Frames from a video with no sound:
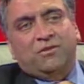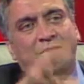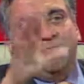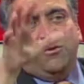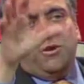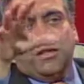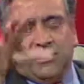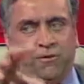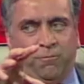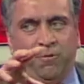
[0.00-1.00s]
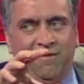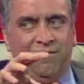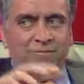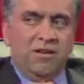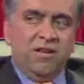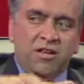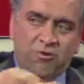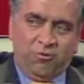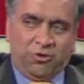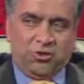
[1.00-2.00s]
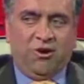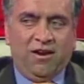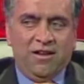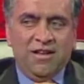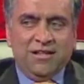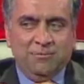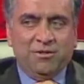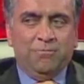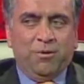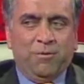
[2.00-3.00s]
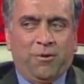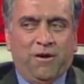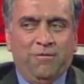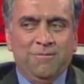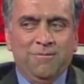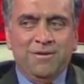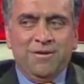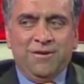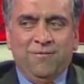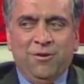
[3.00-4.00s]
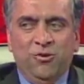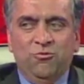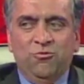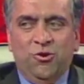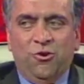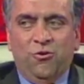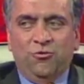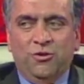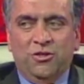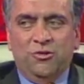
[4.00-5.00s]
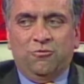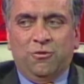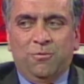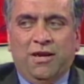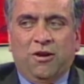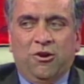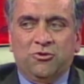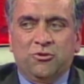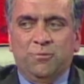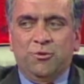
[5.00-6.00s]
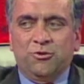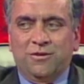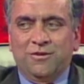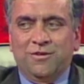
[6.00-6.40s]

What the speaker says: computing is a tough problem. You want to solve some simple problem where that you could make a contribution,